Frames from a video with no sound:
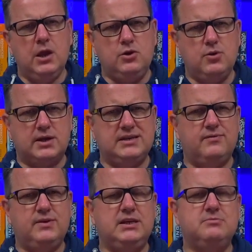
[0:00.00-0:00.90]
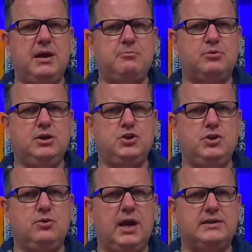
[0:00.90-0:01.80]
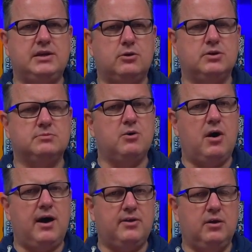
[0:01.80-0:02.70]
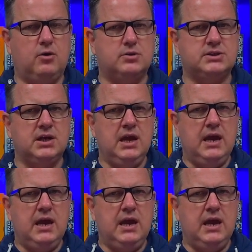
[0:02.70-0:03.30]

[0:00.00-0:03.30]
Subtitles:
your activities may breach UK terrorism or other laws,